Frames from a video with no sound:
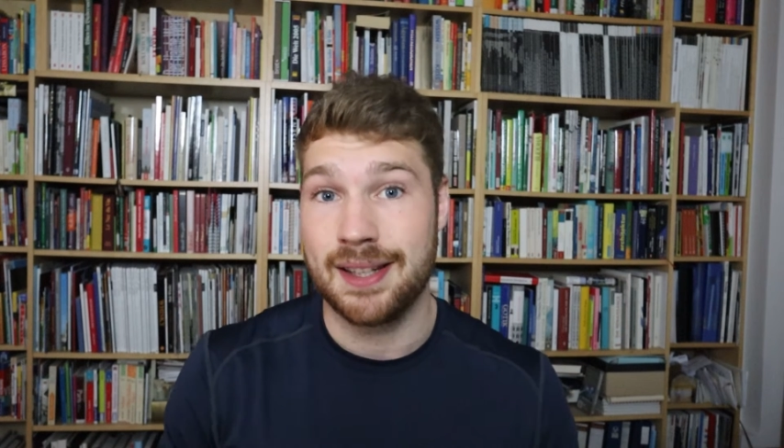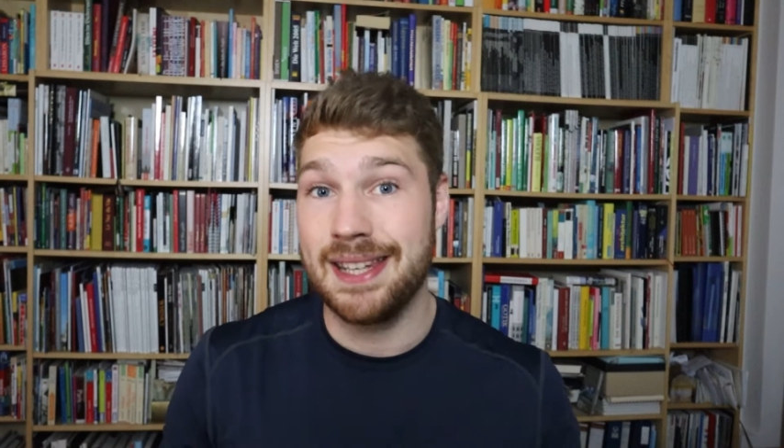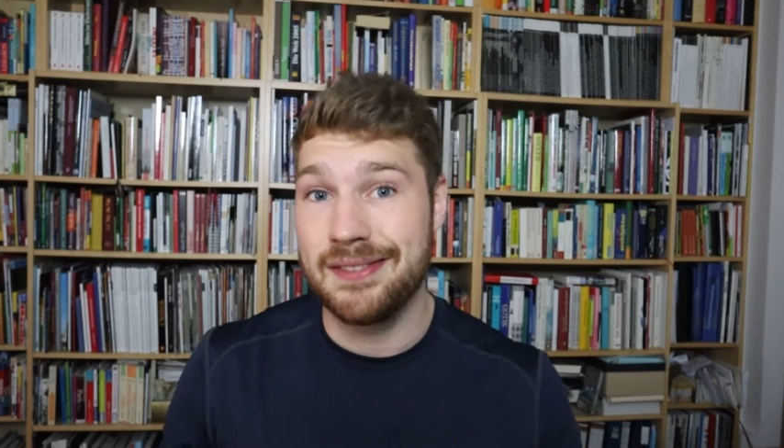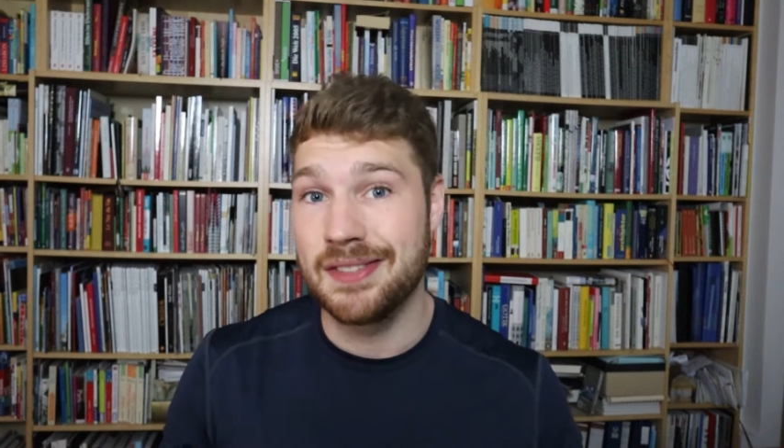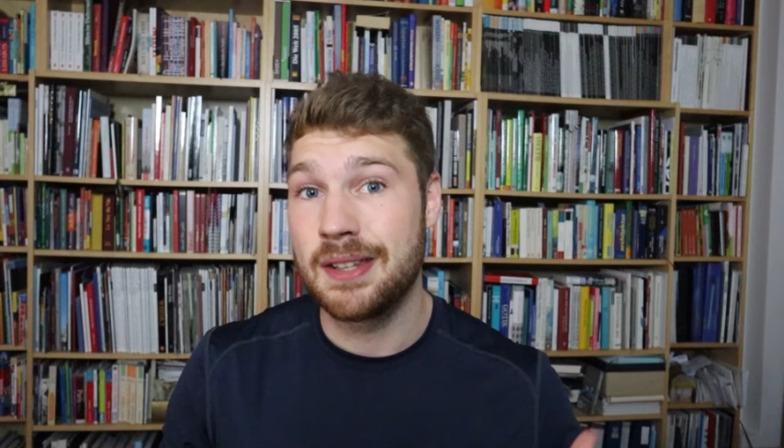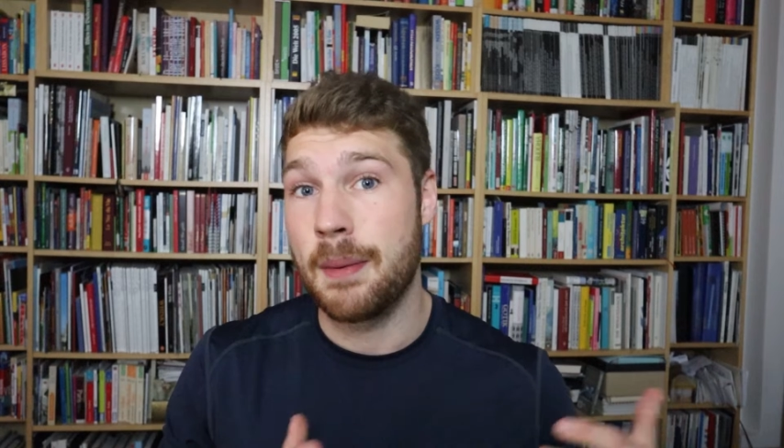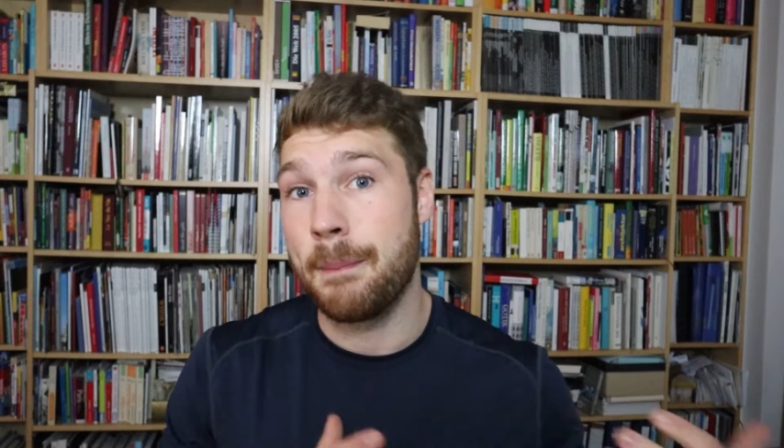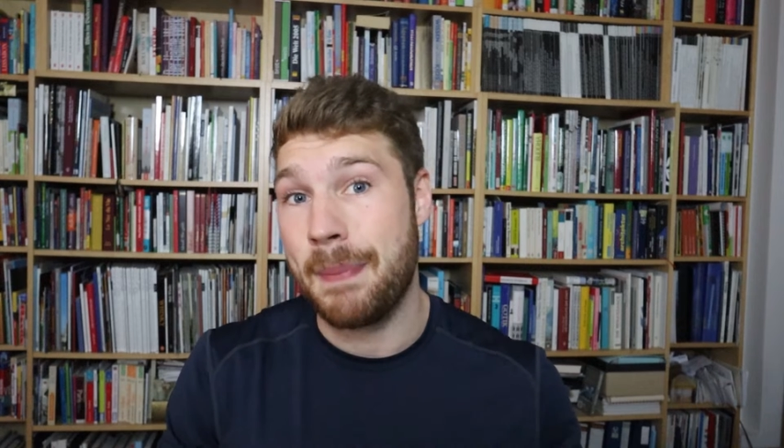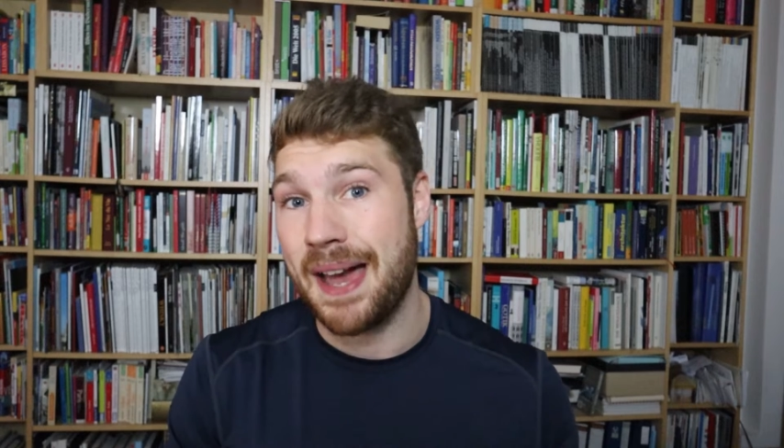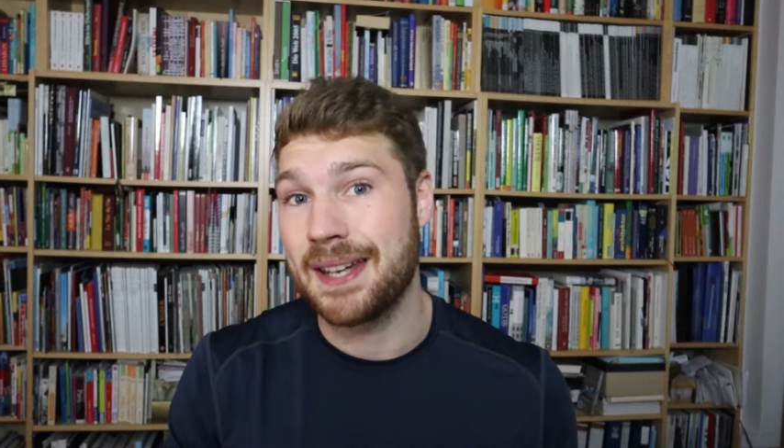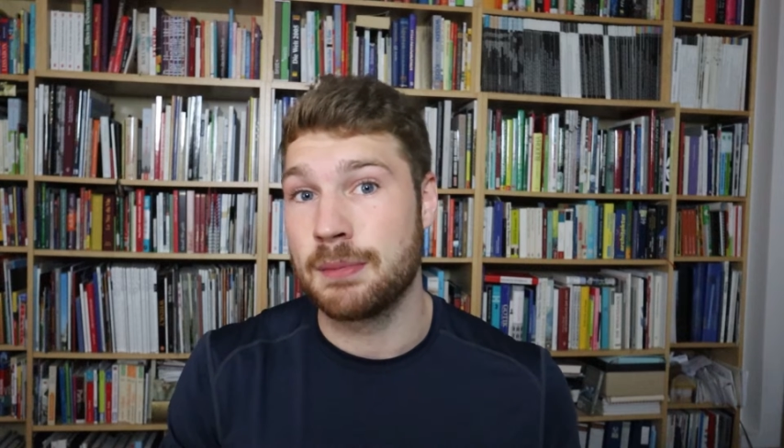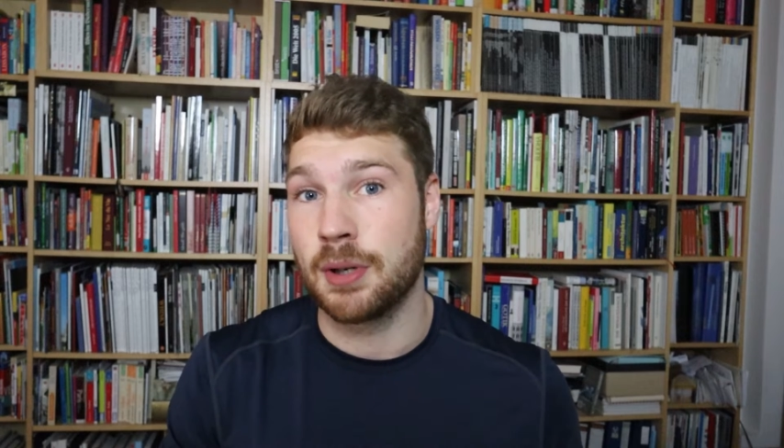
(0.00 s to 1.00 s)
Even
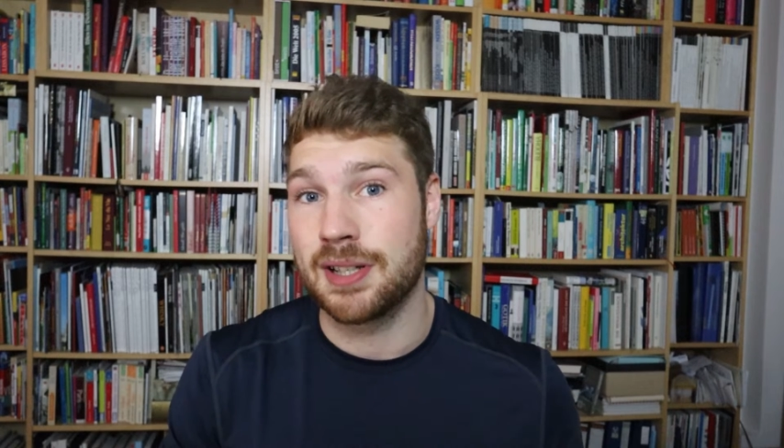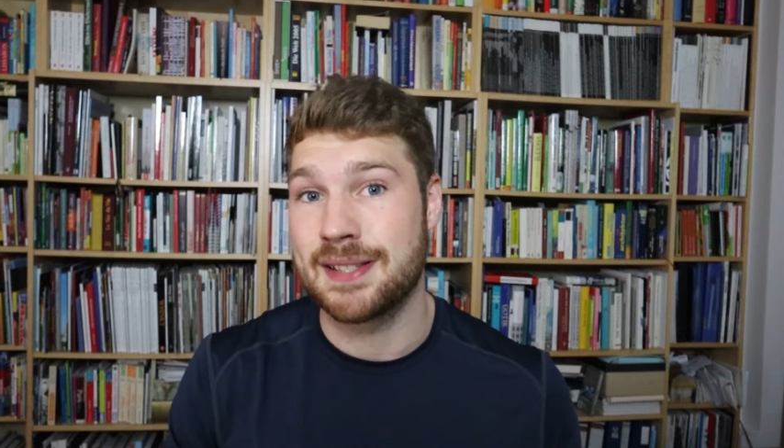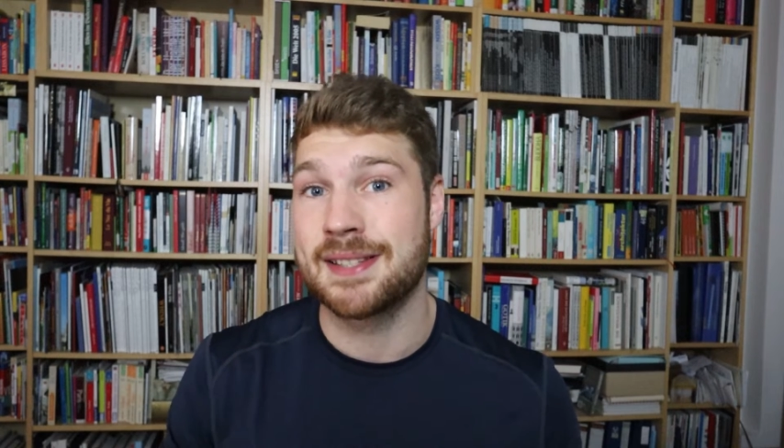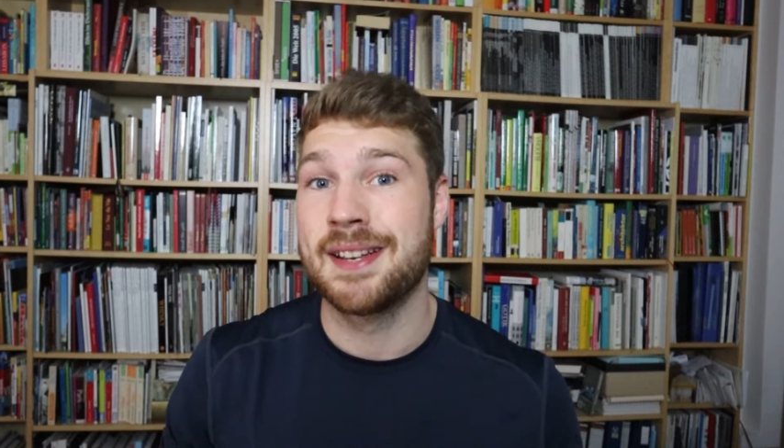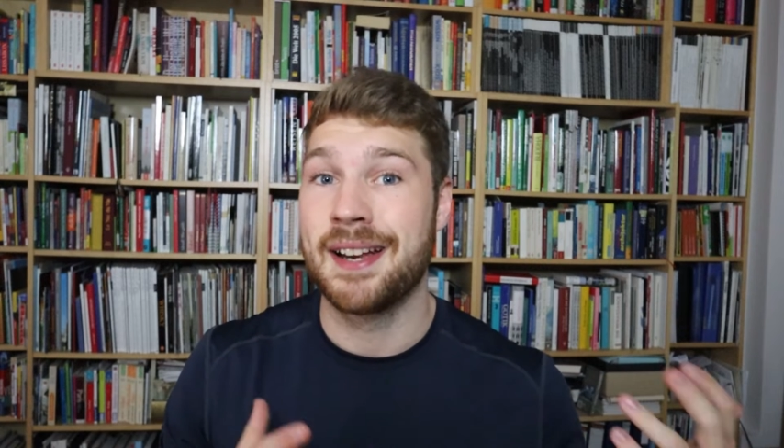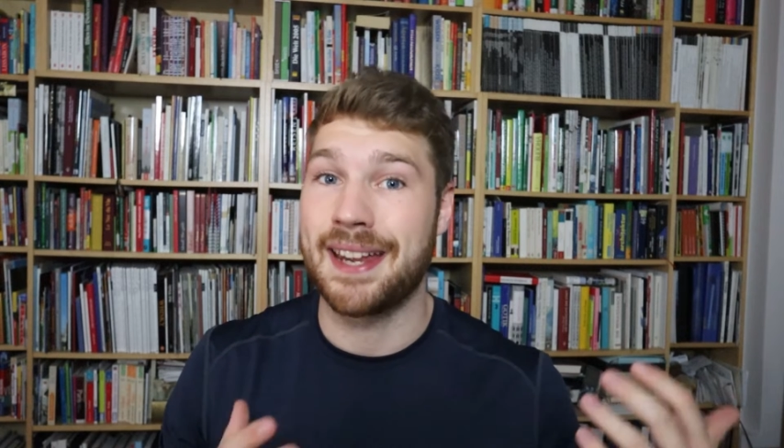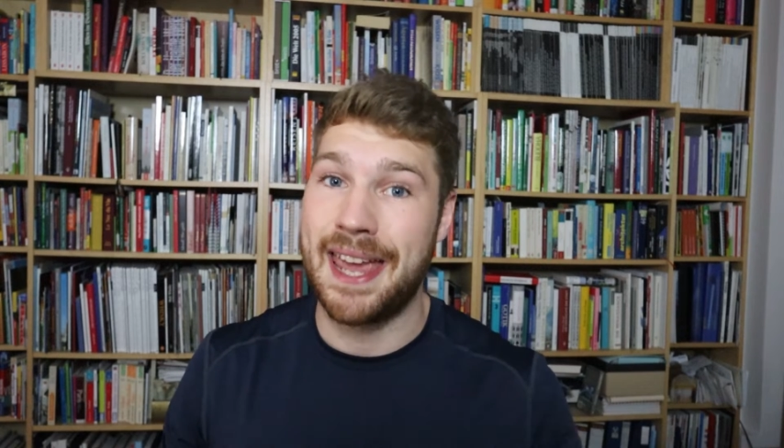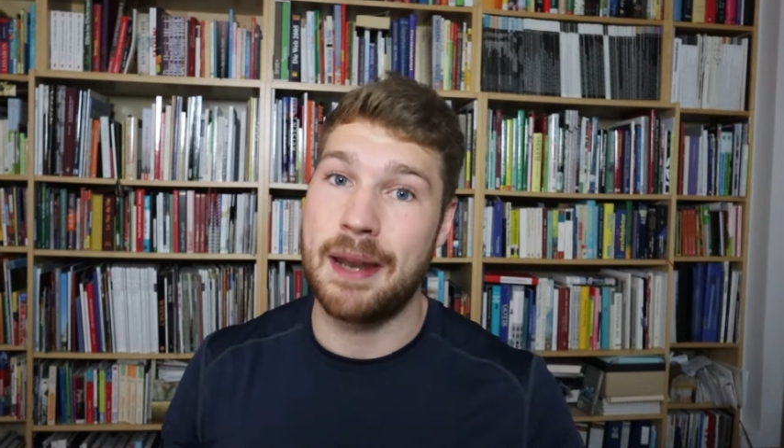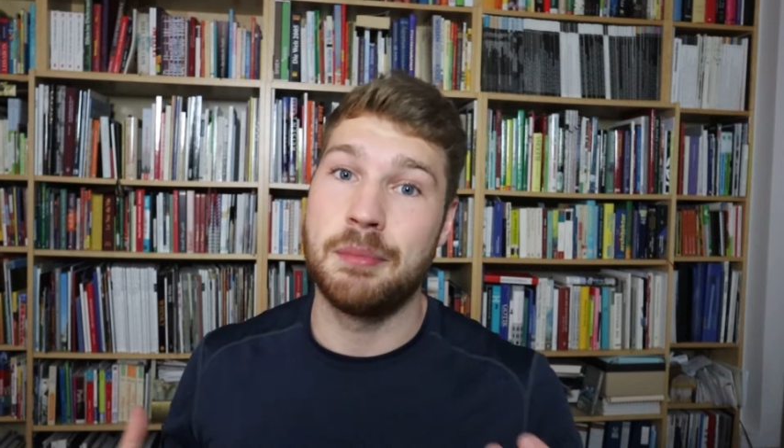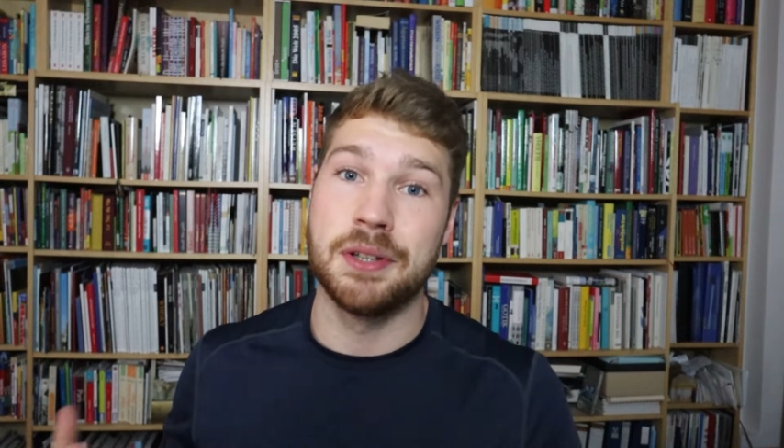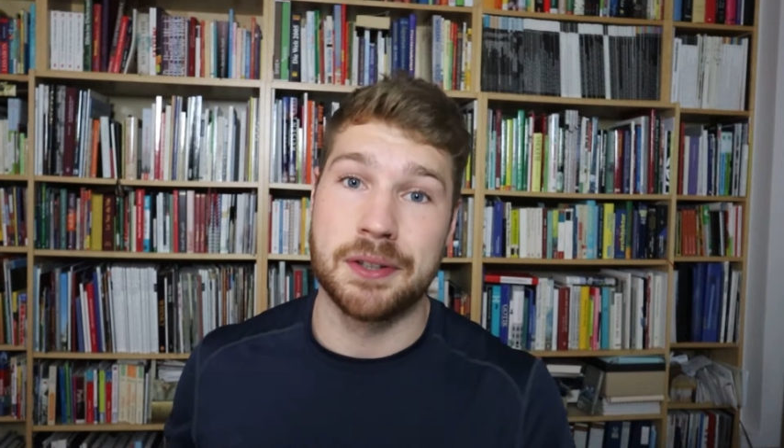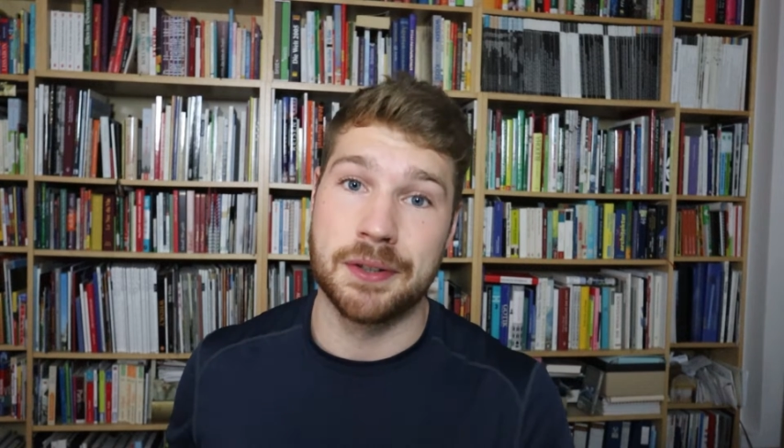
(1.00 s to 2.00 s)
bad models
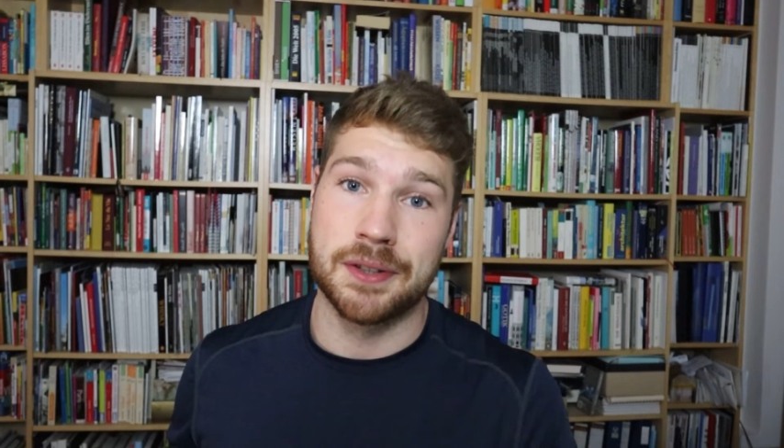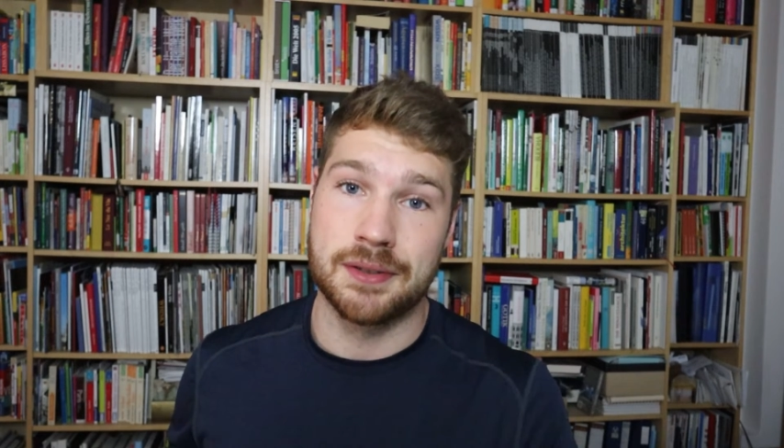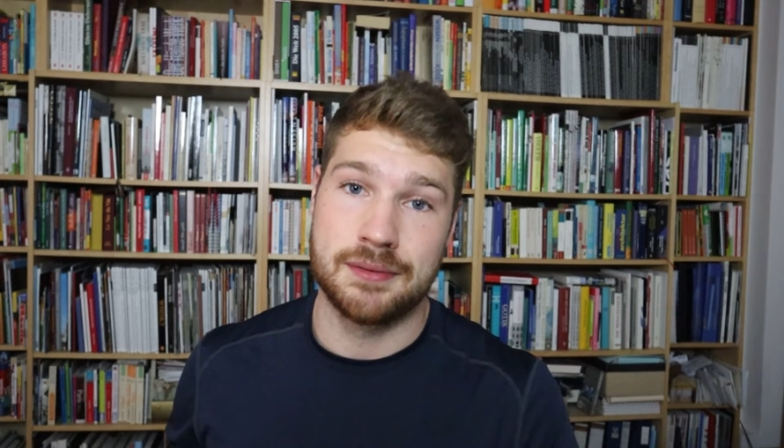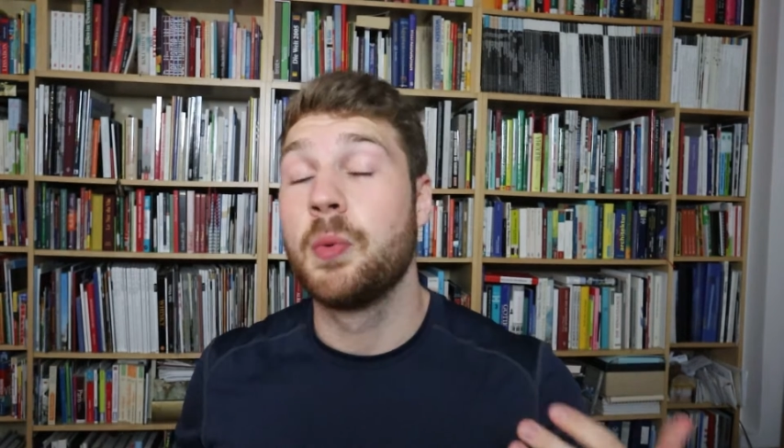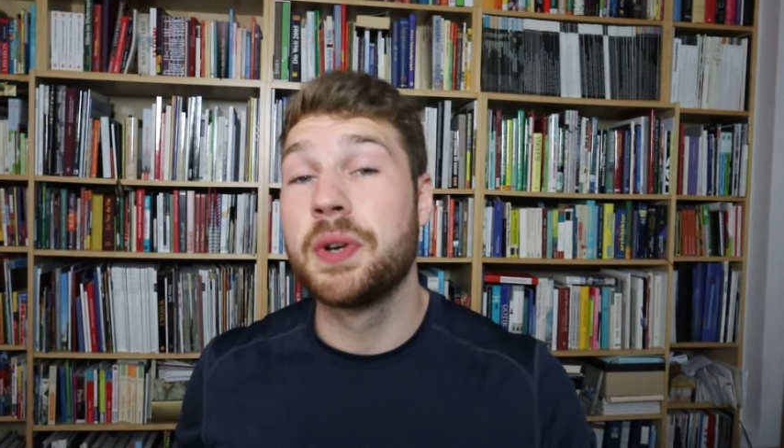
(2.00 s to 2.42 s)
can be good.